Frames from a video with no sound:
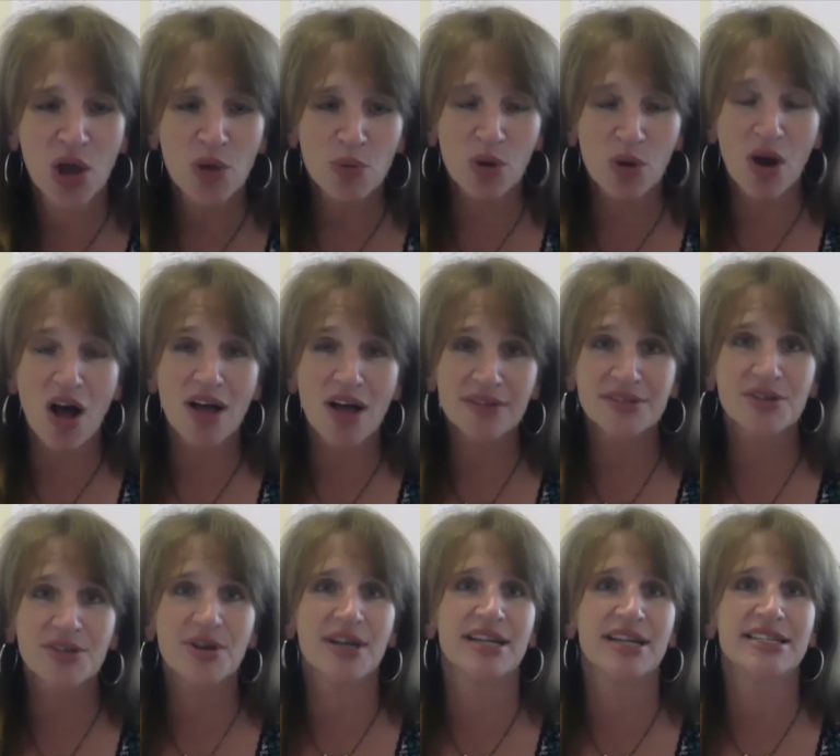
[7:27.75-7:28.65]
We're
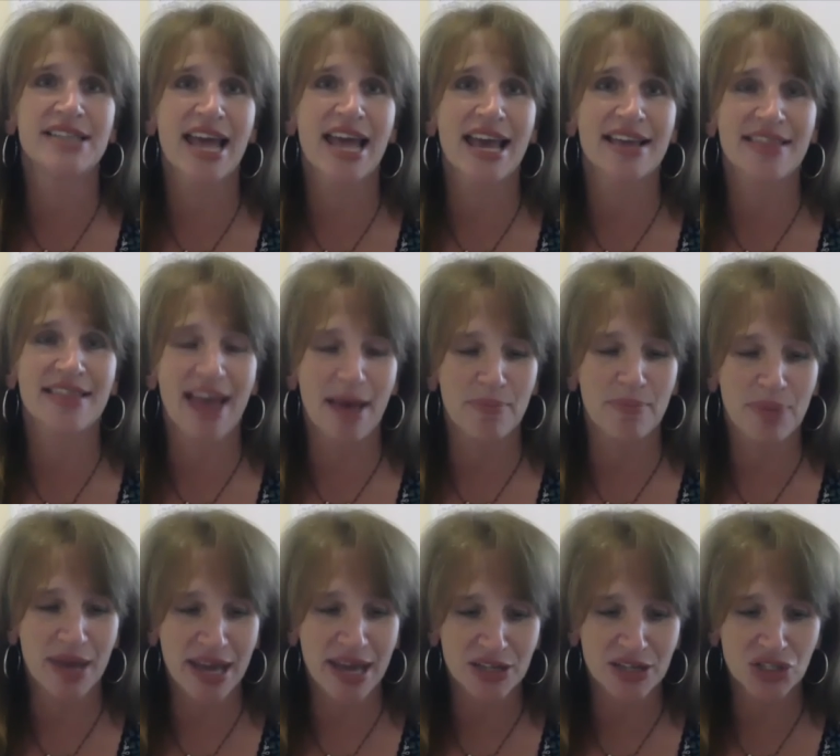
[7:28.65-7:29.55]
also going to take that
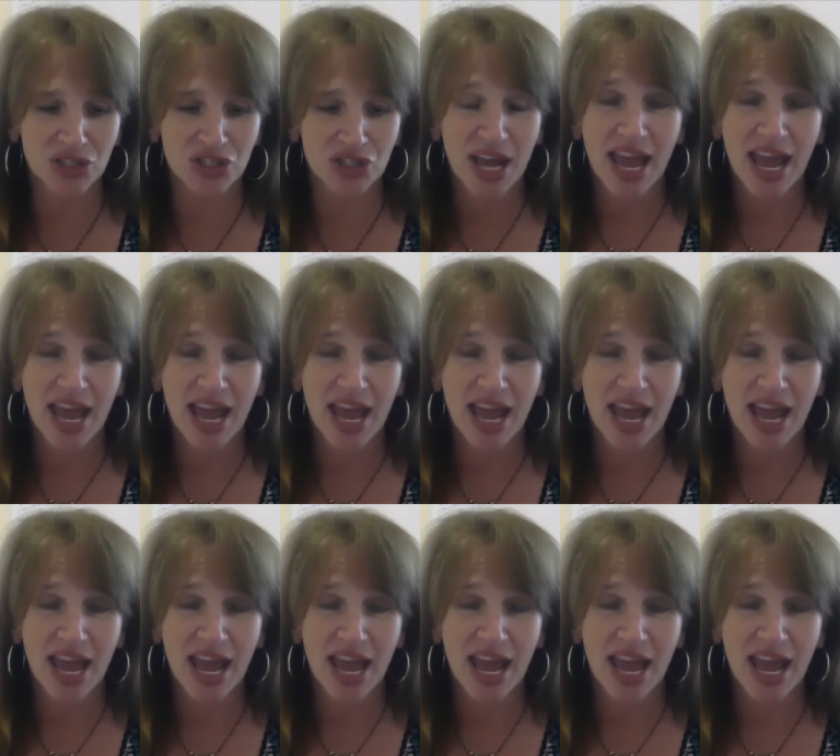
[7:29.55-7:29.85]
pitch